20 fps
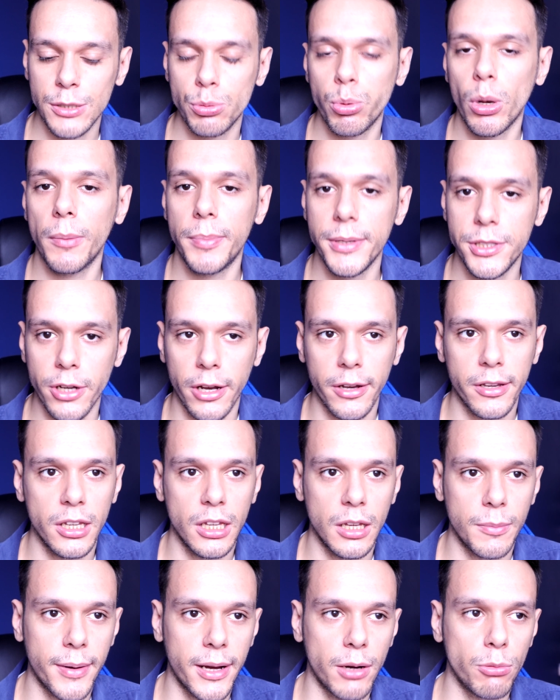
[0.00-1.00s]
that's what I'll be
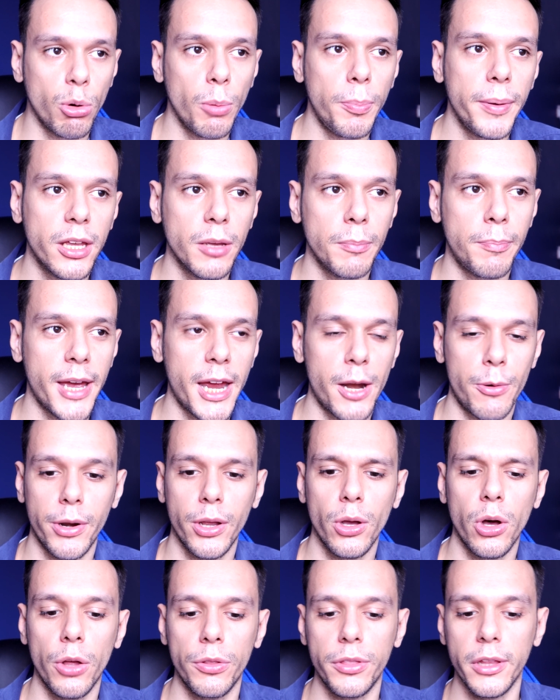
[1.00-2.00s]
talking about. We'll be
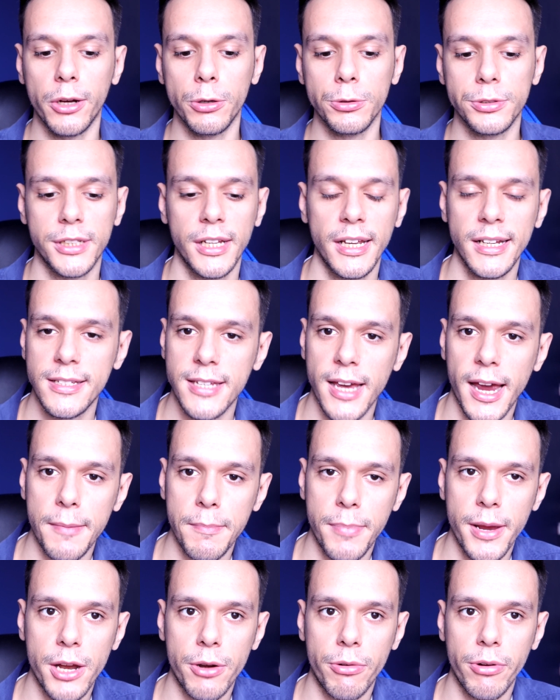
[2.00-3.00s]
comparing all those time
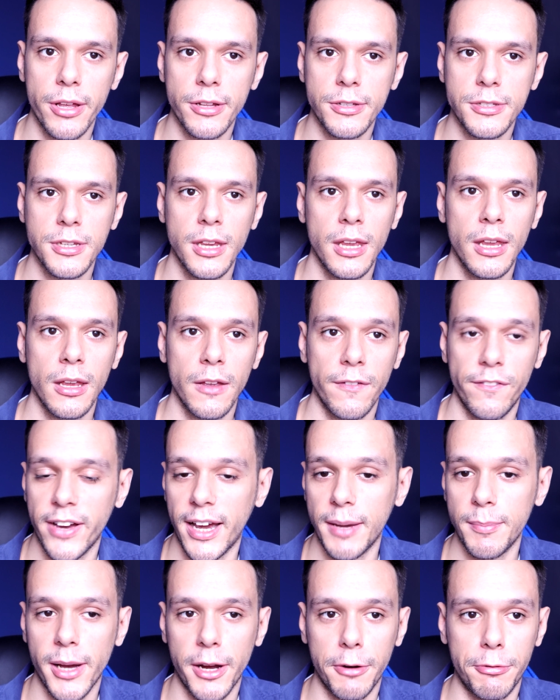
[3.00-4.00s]
periods.
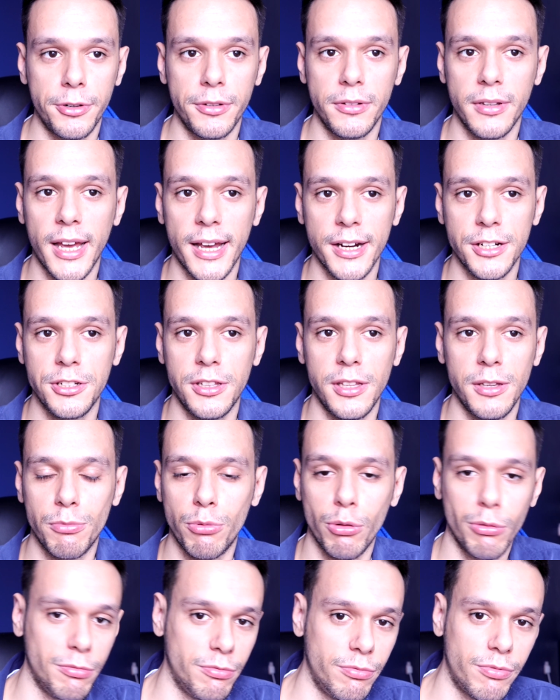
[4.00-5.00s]
Weimar and actually
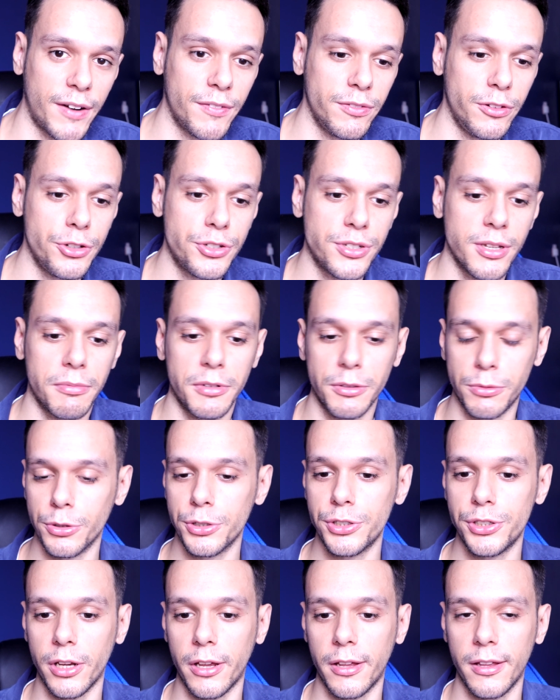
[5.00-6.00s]
revolutionary
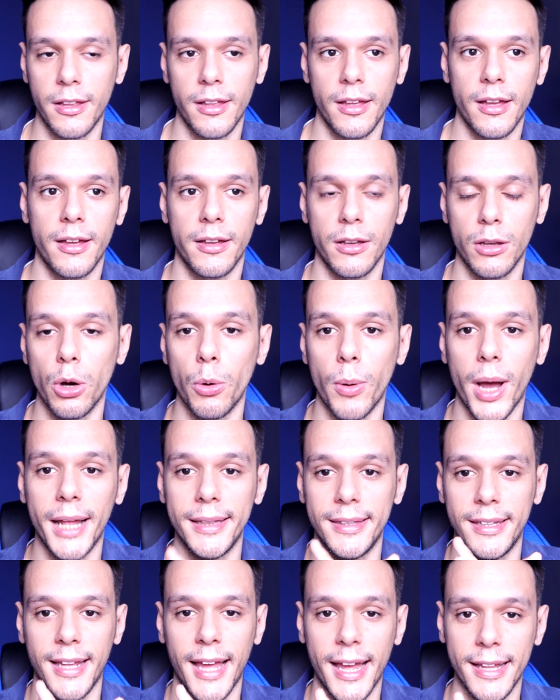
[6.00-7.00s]
Russia go
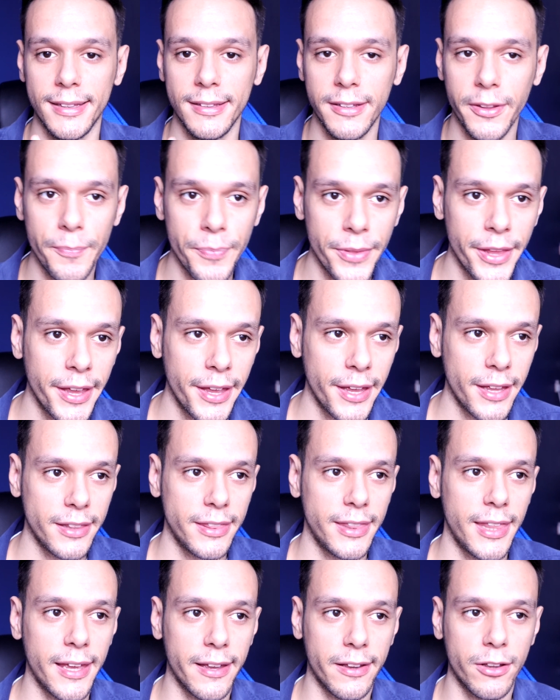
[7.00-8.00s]
hand in hand.
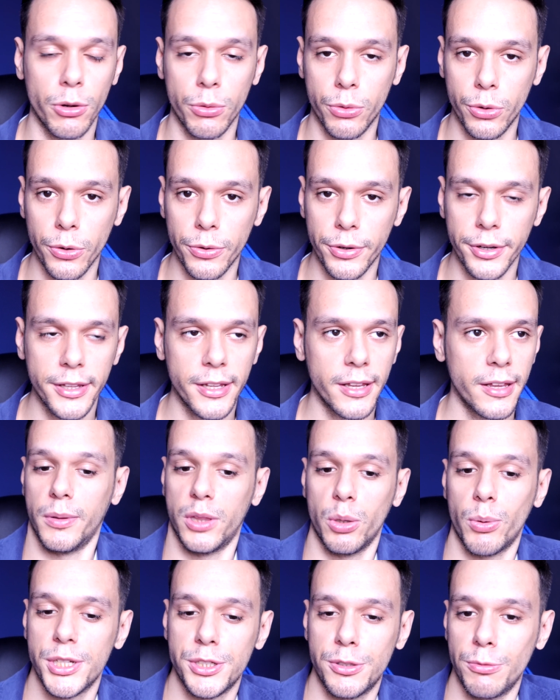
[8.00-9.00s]
They're concurrent, but
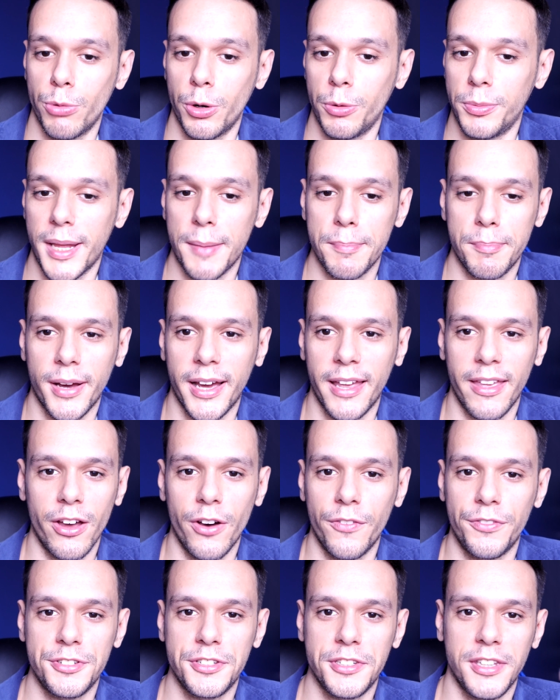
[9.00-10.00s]
the Western Roman Empire
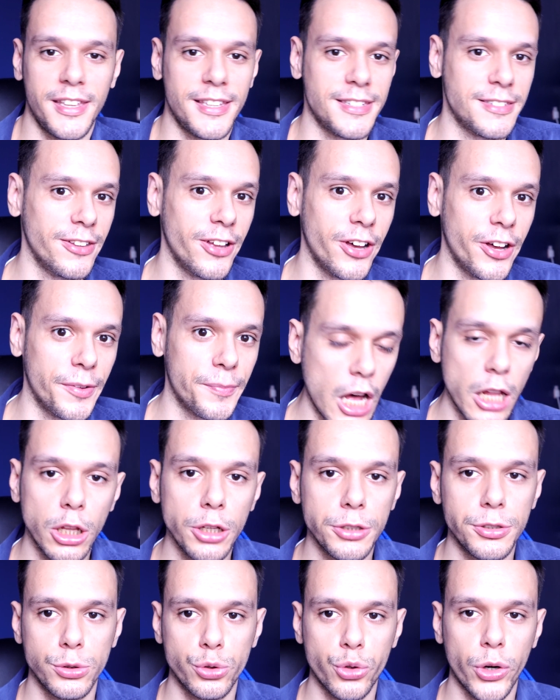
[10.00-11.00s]
obviously is not. I'll
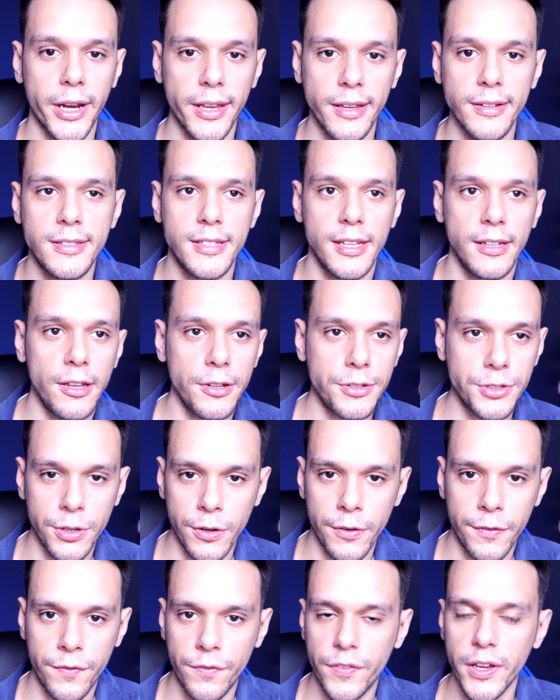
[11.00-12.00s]
also try and continue
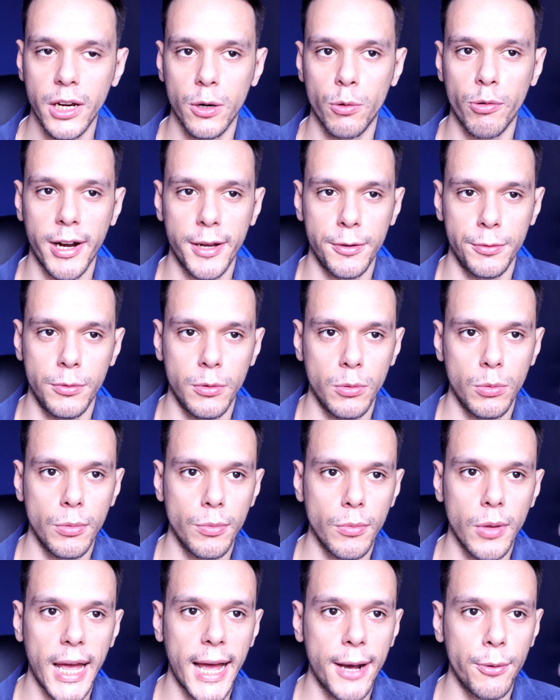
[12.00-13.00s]
to figure out
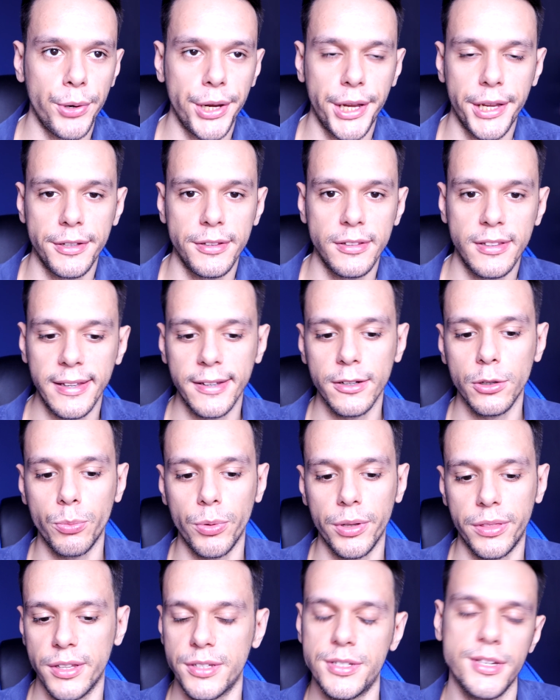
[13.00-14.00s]
how we can deal
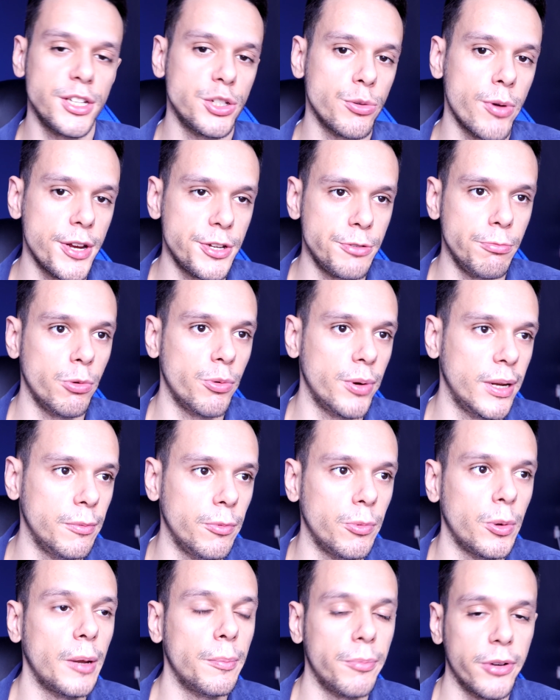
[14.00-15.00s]
with the situation we're
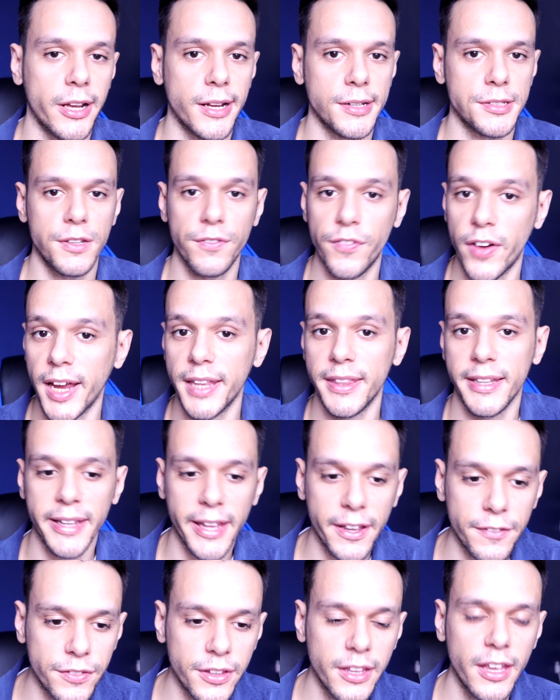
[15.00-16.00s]
in regards to fighting the
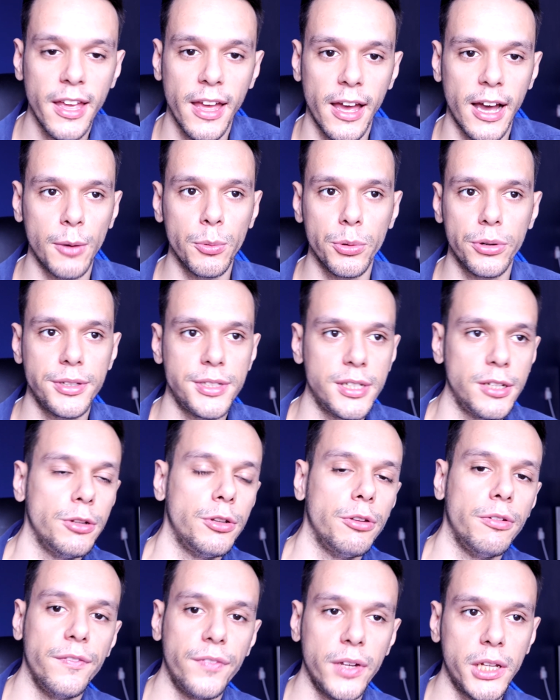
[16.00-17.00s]
left. I will continue
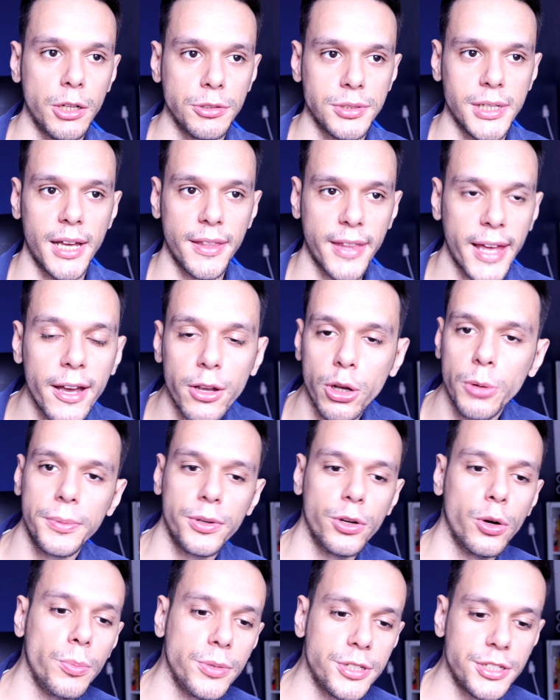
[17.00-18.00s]
doing videos like that,
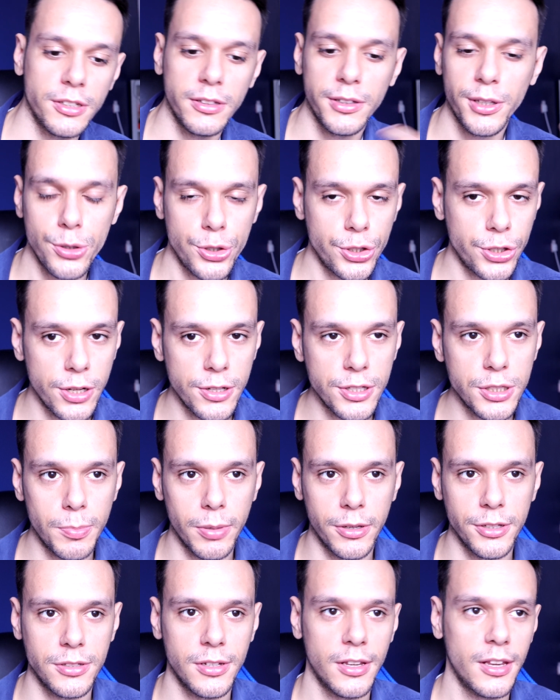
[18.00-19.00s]
coming up with solutions,
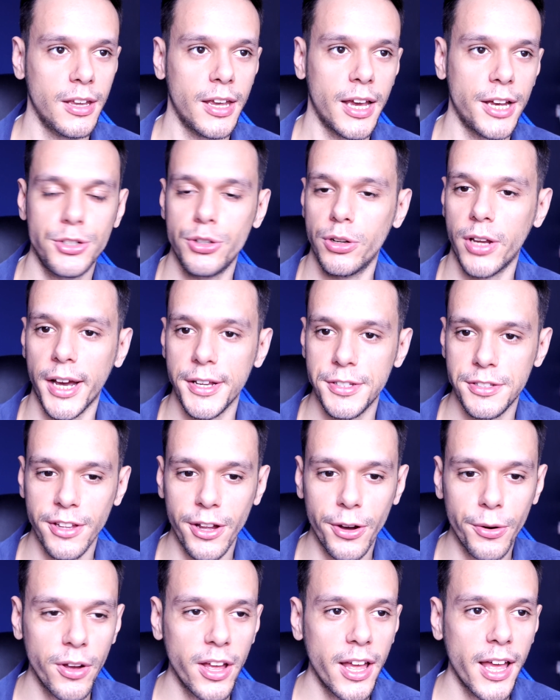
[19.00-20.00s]
because as you guys
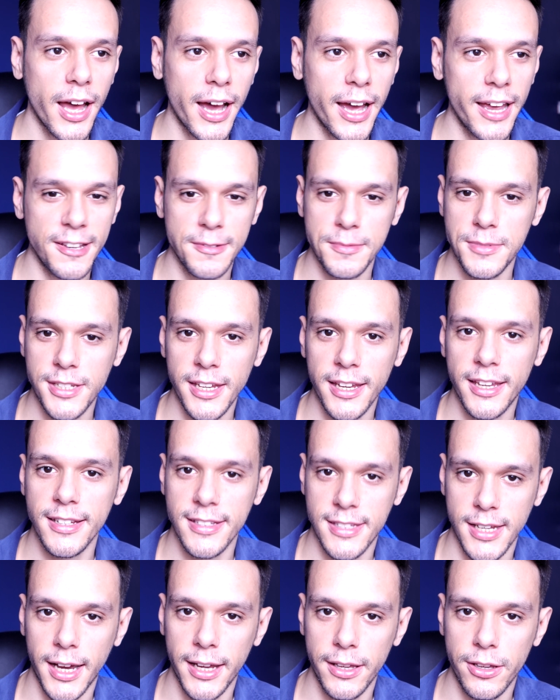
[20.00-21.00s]
know, I am sick and
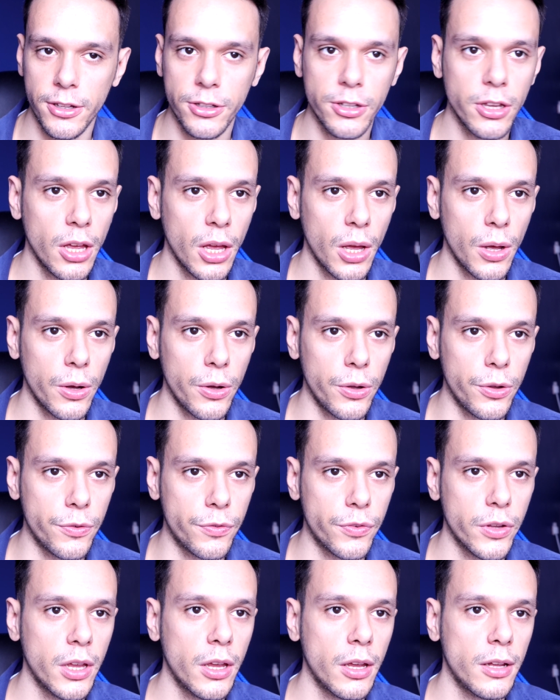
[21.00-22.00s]
tired
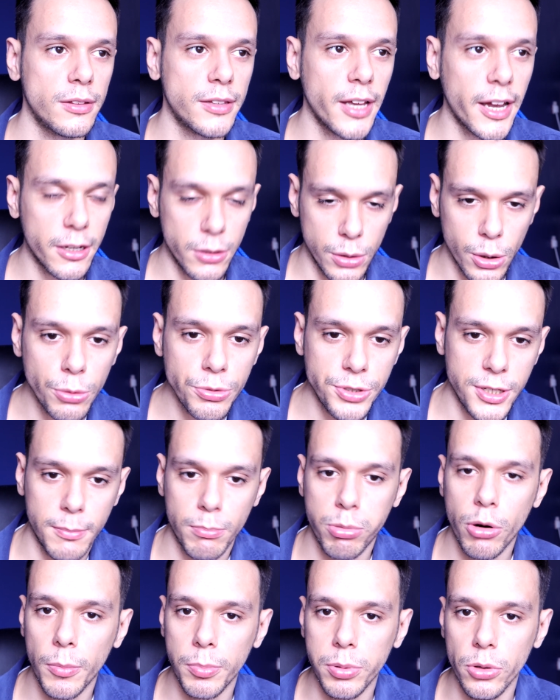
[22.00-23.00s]
of diagnosing
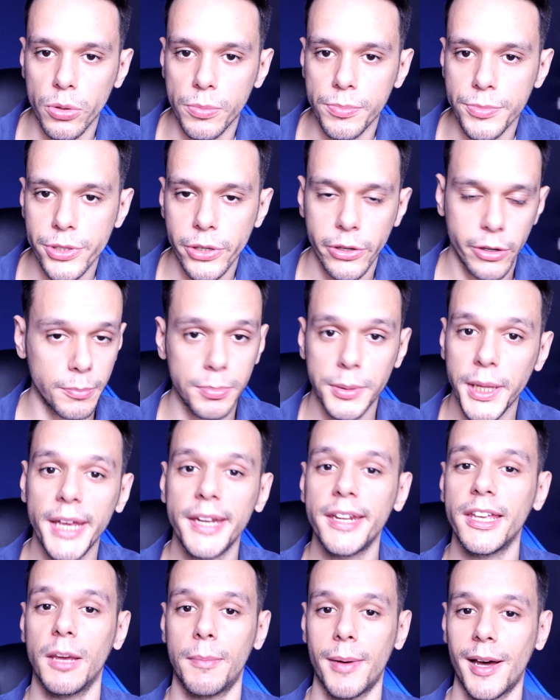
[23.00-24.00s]
problems,
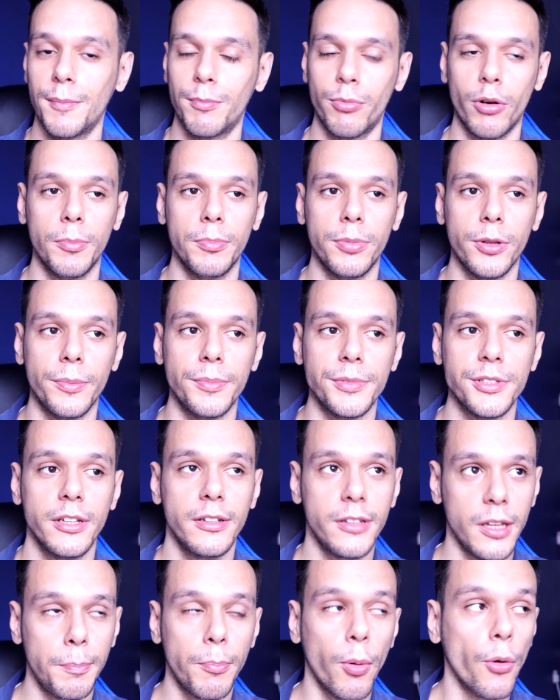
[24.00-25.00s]
complaining about problems,
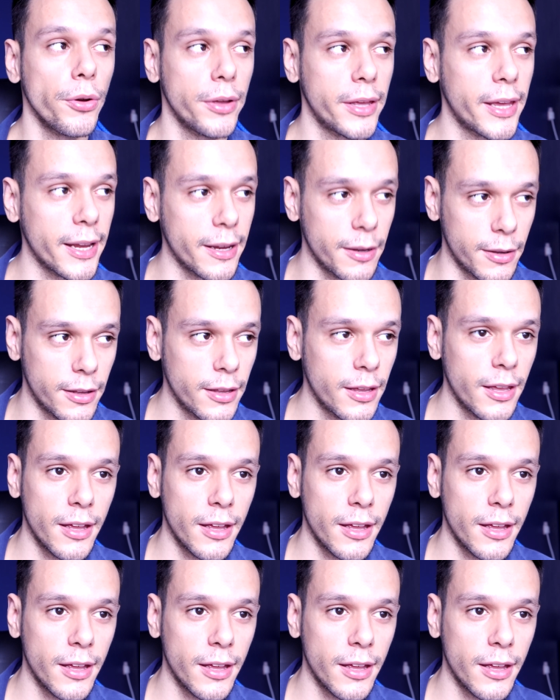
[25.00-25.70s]
debunking